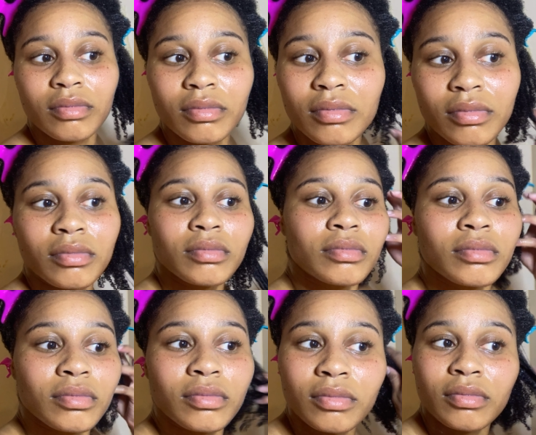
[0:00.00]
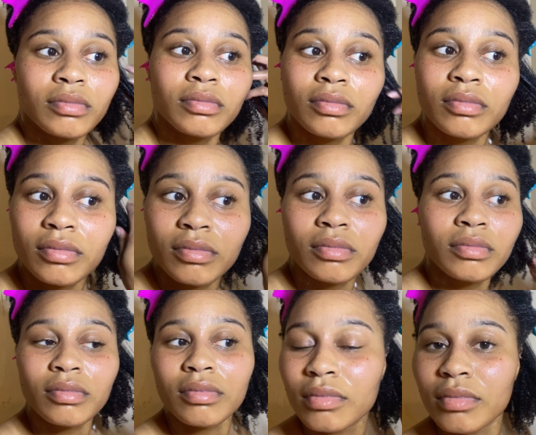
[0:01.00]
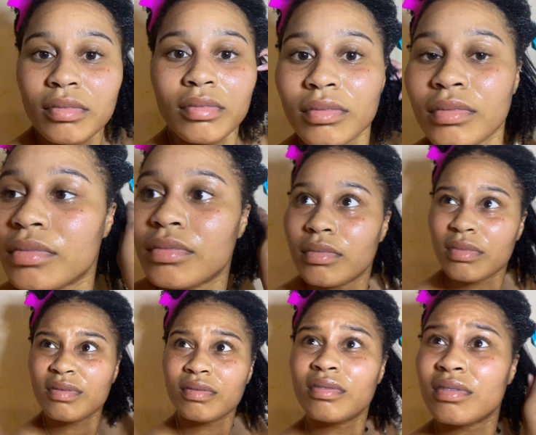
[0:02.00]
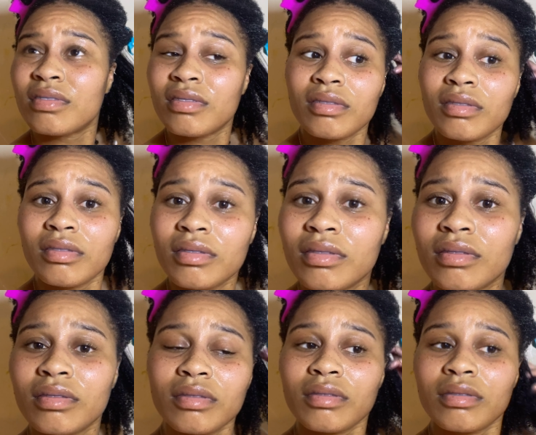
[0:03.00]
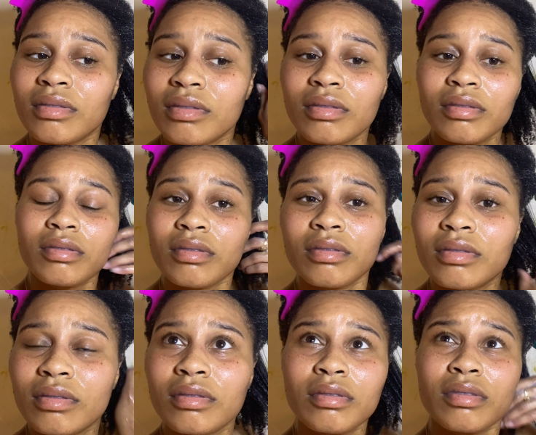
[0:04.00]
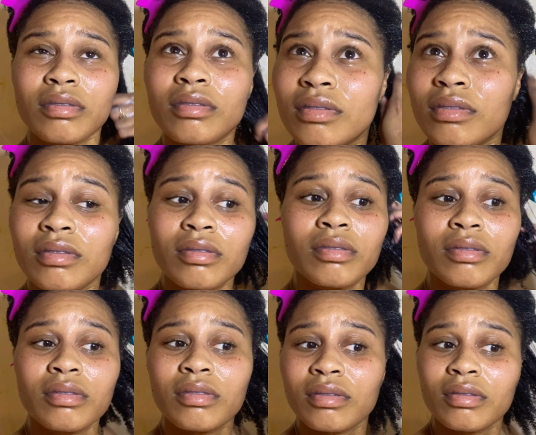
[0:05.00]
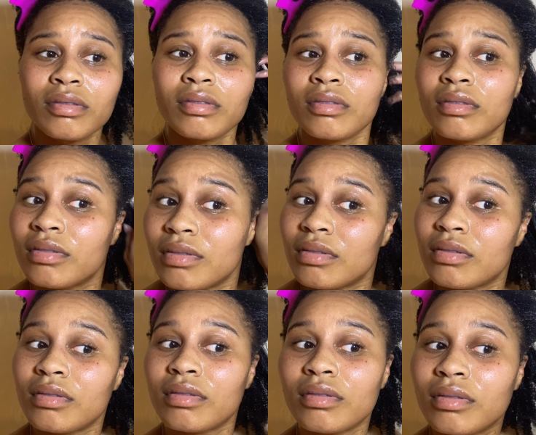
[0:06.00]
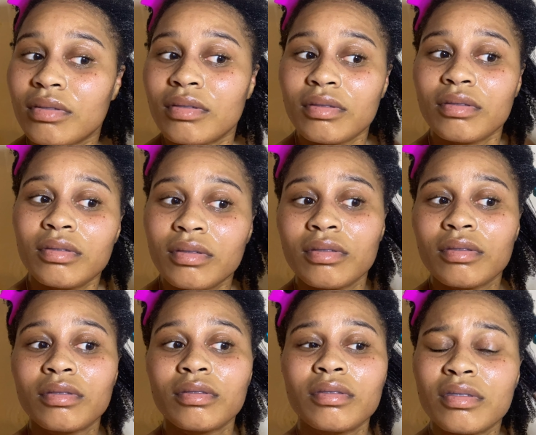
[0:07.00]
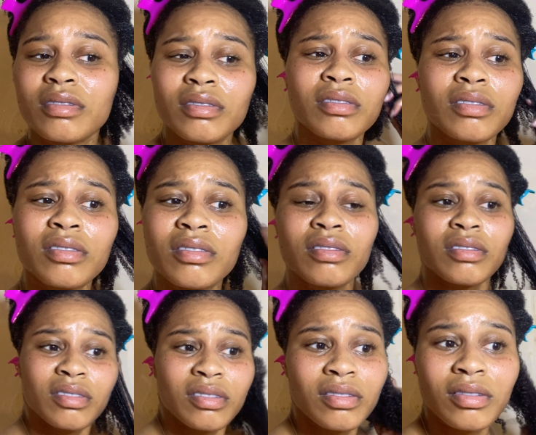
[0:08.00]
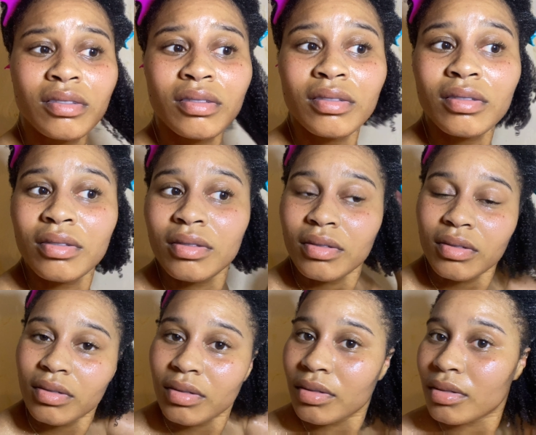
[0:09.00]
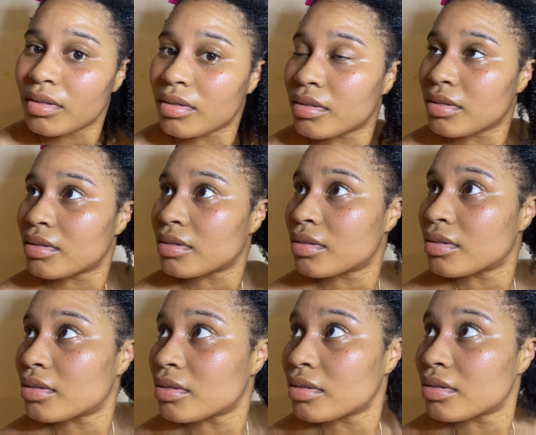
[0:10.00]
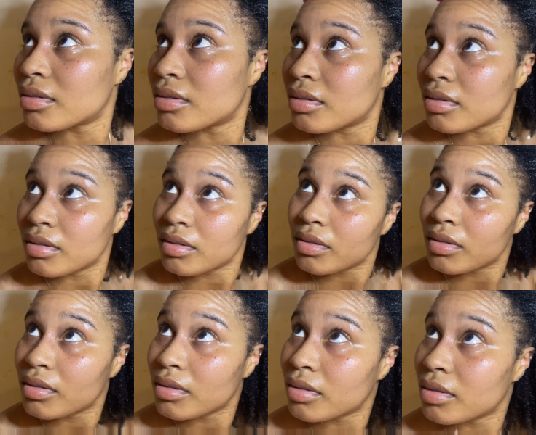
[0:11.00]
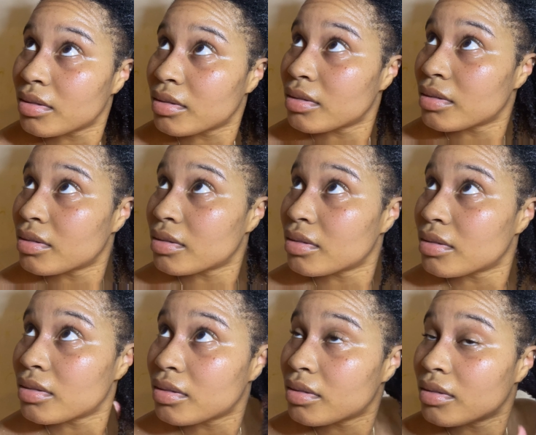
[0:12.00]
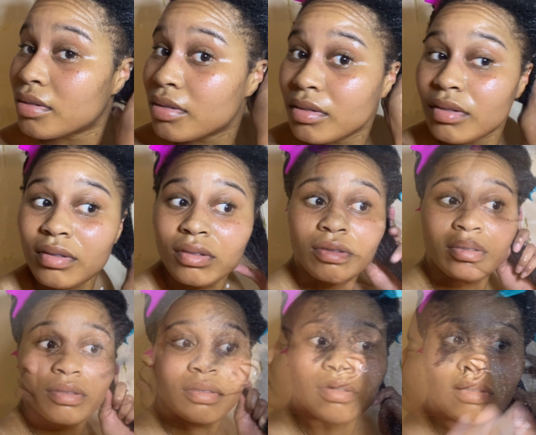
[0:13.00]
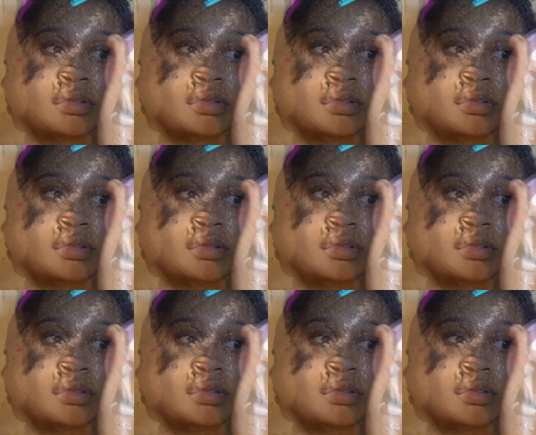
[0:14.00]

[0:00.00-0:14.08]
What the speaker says: just be patient and you'll start to see the changes, and just embrace the journey, because that's really what it's about. For me, I've just learned to see like, wow, this is how far I've come, and I love it. Look at that. My hair never used to do that before. I